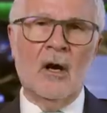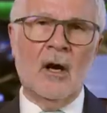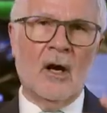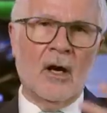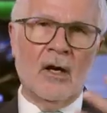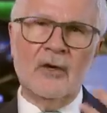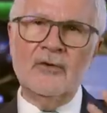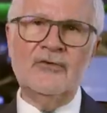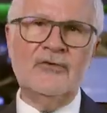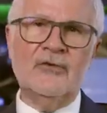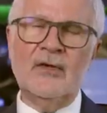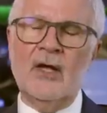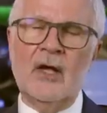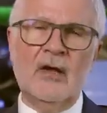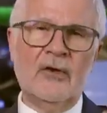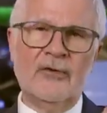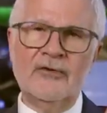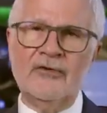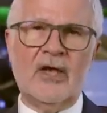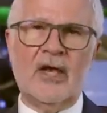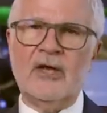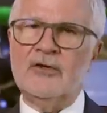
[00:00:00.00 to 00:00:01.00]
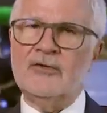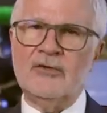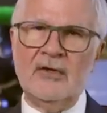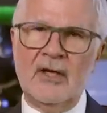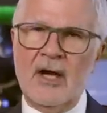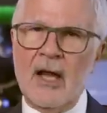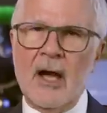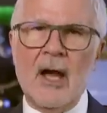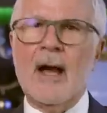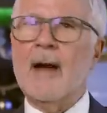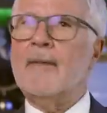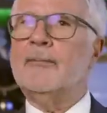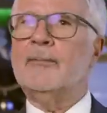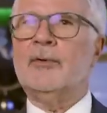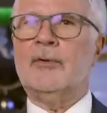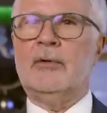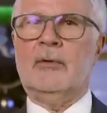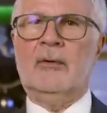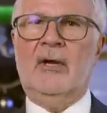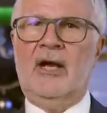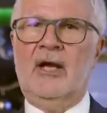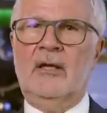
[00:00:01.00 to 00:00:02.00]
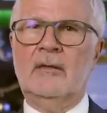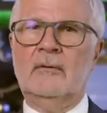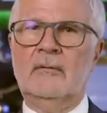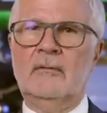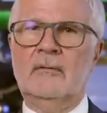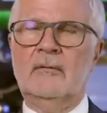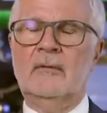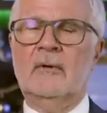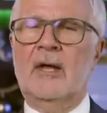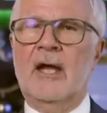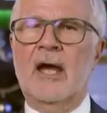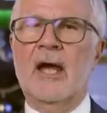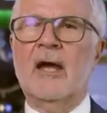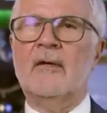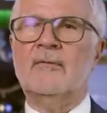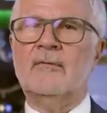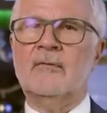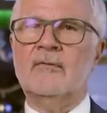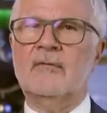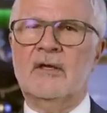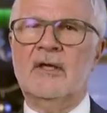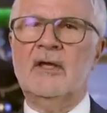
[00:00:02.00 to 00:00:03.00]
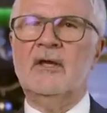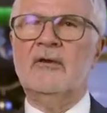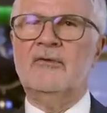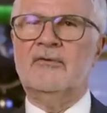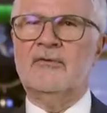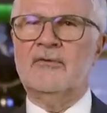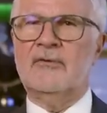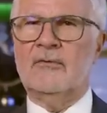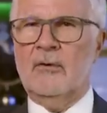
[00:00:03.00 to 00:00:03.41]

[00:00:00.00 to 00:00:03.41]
Our cells actually operate at the